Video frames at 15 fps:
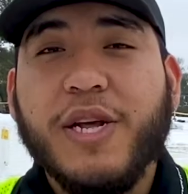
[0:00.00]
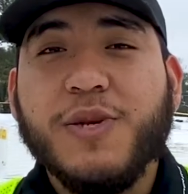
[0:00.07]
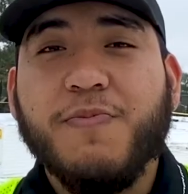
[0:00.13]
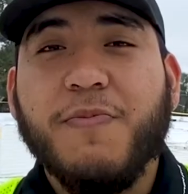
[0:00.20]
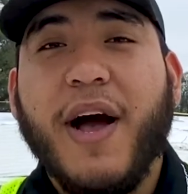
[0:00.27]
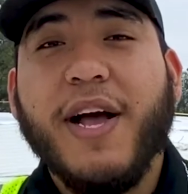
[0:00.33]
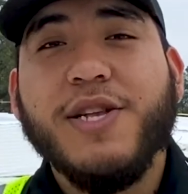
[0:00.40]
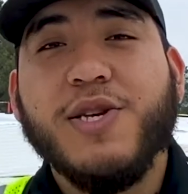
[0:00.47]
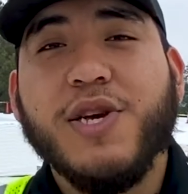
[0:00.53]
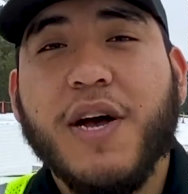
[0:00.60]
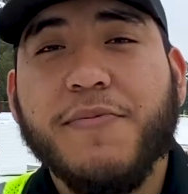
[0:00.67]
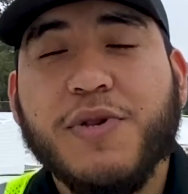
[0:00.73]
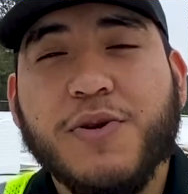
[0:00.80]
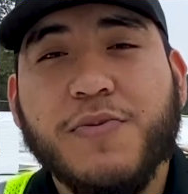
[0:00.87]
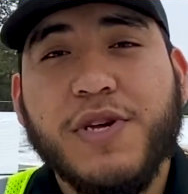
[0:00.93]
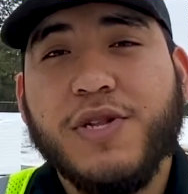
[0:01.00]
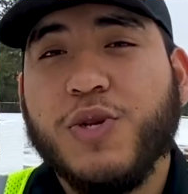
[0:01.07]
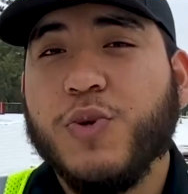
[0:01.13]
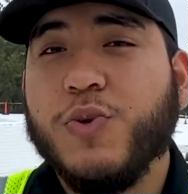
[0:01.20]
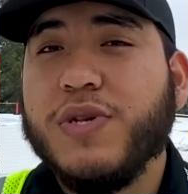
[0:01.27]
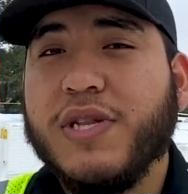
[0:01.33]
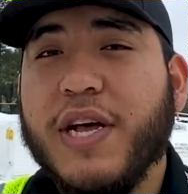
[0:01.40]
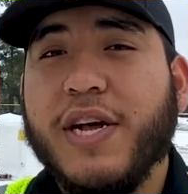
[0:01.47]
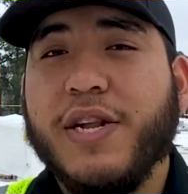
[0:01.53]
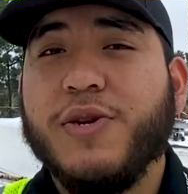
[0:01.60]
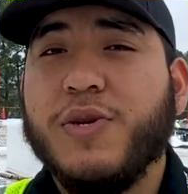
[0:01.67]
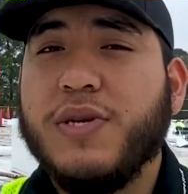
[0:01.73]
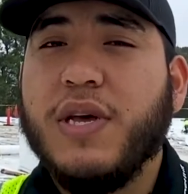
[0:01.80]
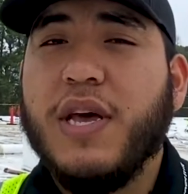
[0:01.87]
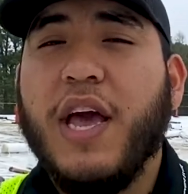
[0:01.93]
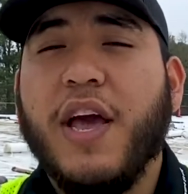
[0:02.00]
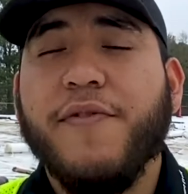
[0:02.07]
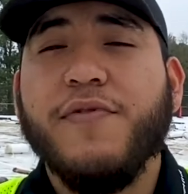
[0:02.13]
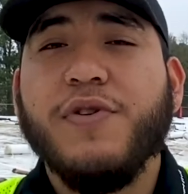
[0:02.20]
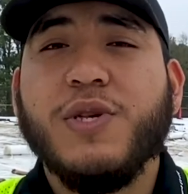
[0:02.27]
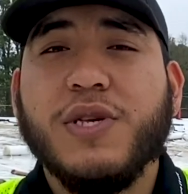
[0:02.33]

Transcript: It is my job to meet two standards every